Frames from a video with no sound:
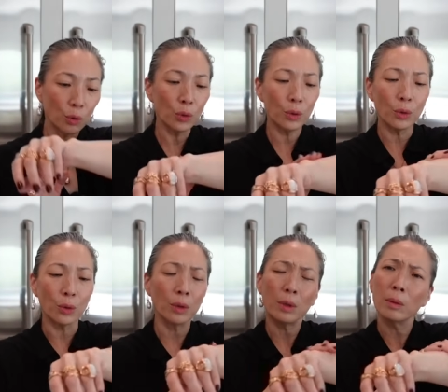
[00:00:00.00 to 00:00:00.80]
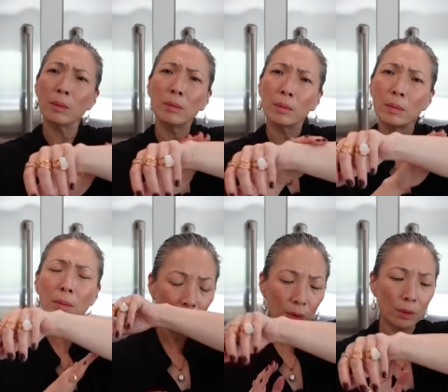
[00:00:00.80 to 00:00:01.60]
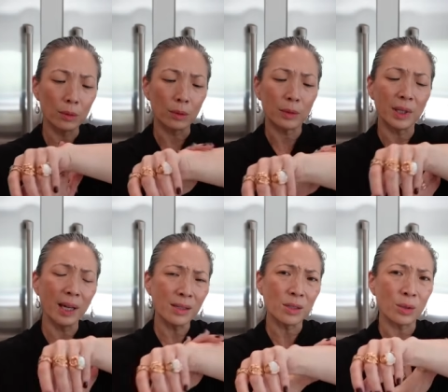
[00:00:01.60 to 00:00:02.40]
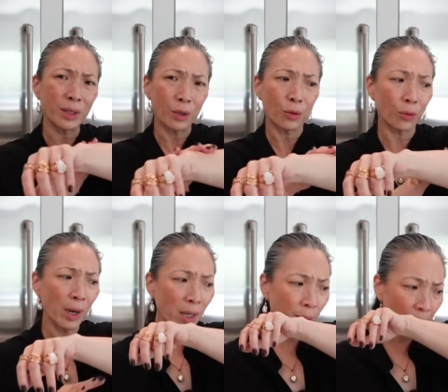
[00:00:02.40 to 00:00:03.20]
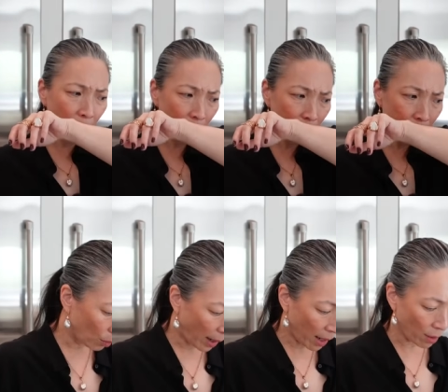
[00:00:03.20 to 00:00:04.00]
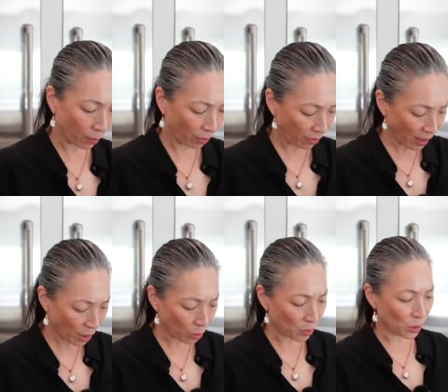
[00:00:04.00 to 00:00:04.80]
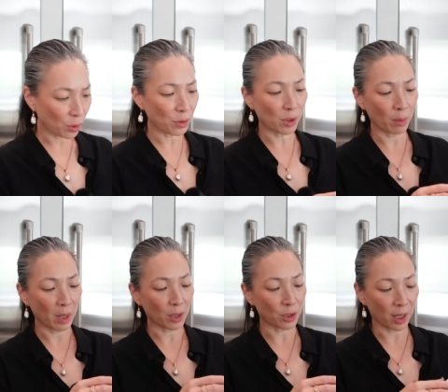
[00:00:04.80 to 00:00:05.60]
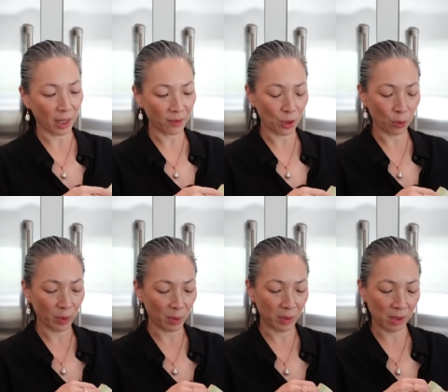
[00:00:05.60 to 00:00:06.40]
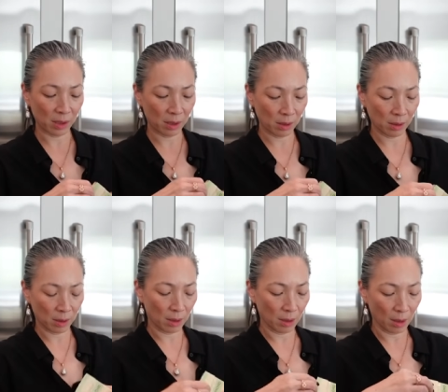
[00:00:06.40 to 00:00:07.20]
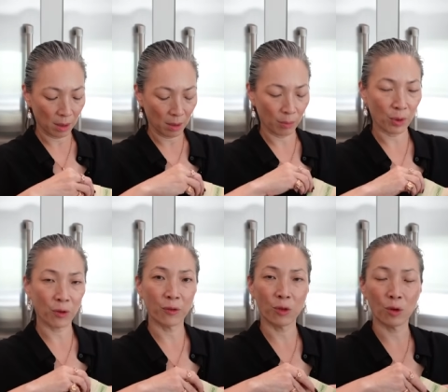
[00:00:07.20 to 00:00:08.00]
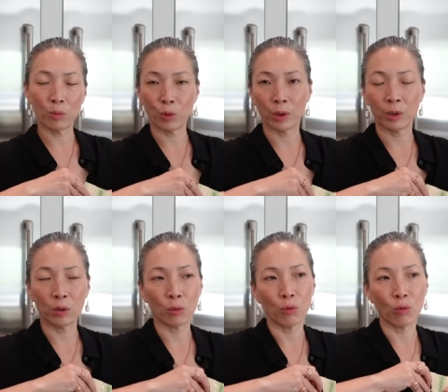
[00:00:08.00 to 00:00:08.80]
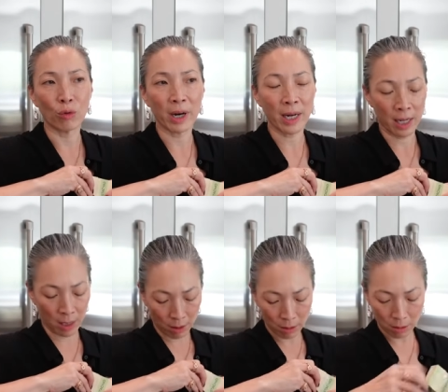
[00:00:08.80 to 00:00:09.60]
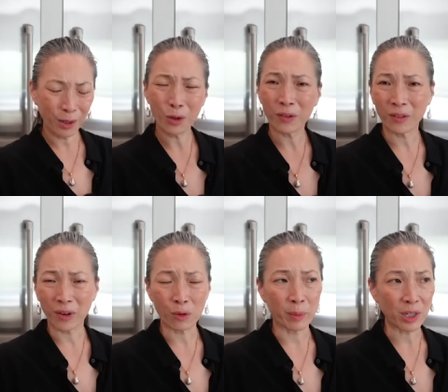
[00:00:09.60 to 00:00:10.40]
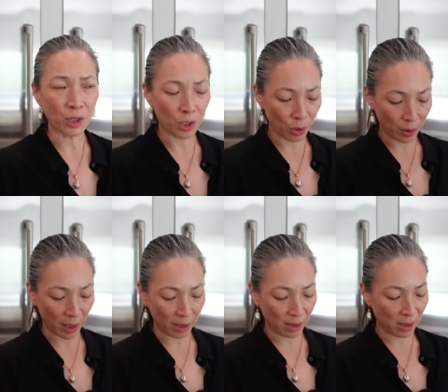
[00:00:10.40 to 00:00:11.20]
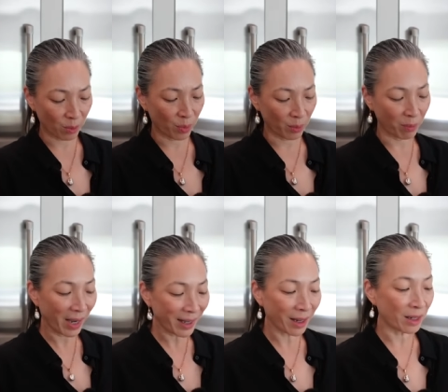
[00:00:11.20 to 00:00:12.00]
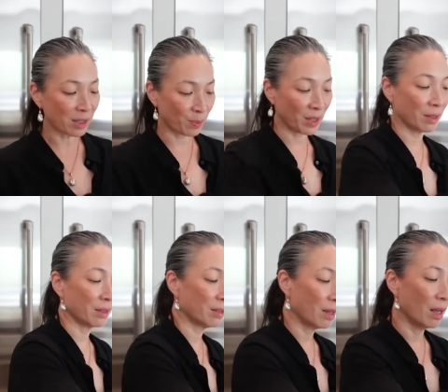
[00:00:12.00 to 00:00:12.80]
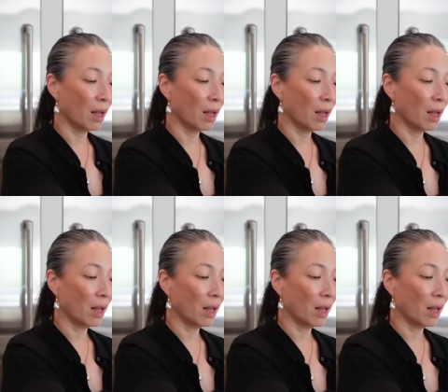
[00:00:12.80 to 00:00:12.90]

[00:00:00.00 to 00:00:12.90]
Ooh, ooh, that's incredible. Wow, thank you so, so much. I have to open up this perfume oil right now. I don't know if I've ever mentioned to you guys, but my husband